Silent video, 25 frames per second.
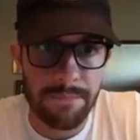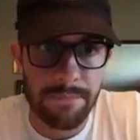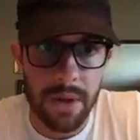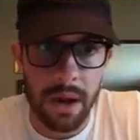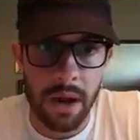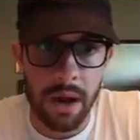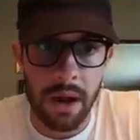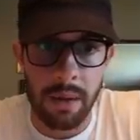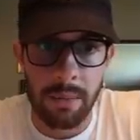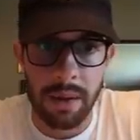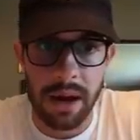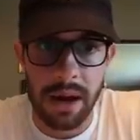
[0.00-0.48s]

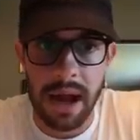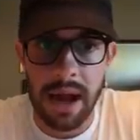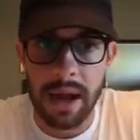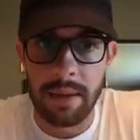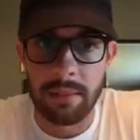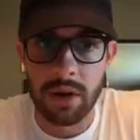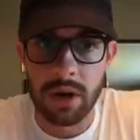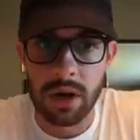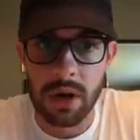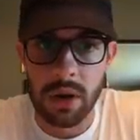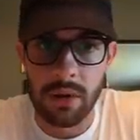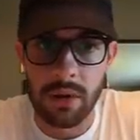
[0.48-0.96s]
But I am
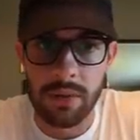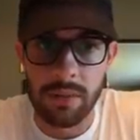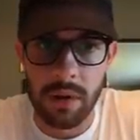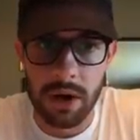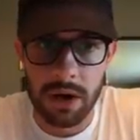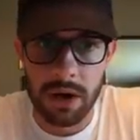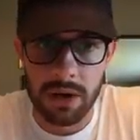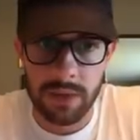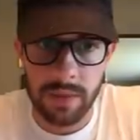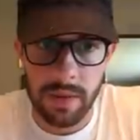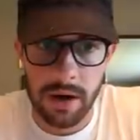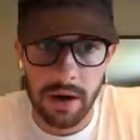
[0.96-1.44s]
going to go with
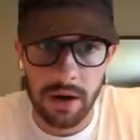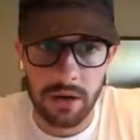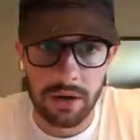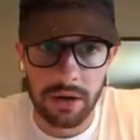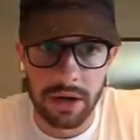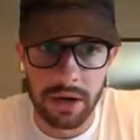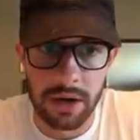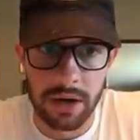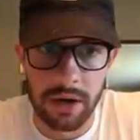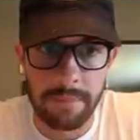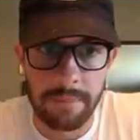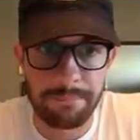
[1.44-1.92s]
Marcus Mariota
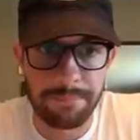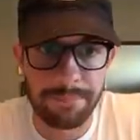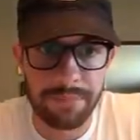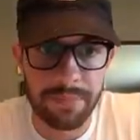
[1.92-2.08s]
here